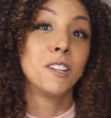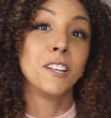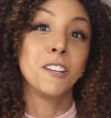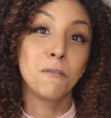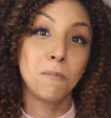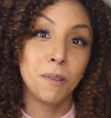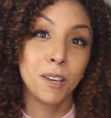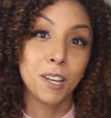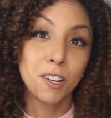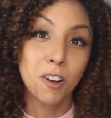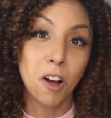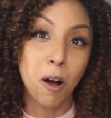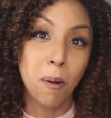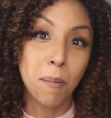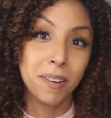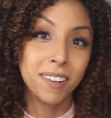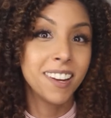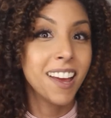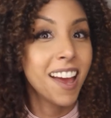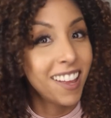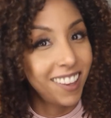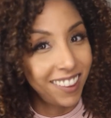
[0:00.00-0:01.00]
leave me a
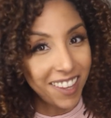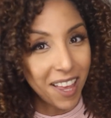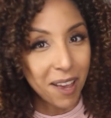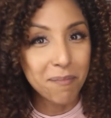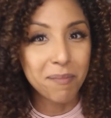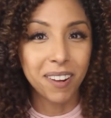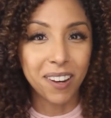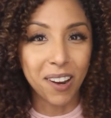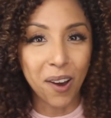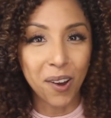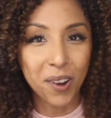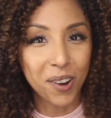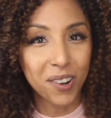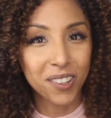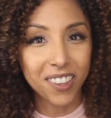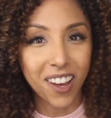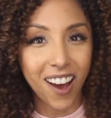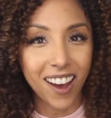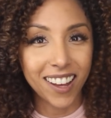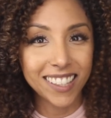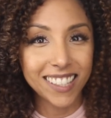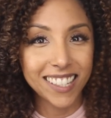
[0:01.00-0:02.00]
comment and let me know your
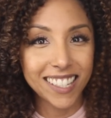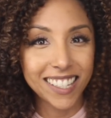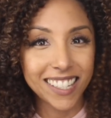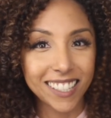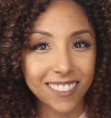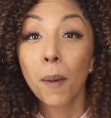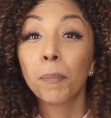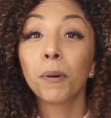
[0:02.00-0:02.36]
thoughts.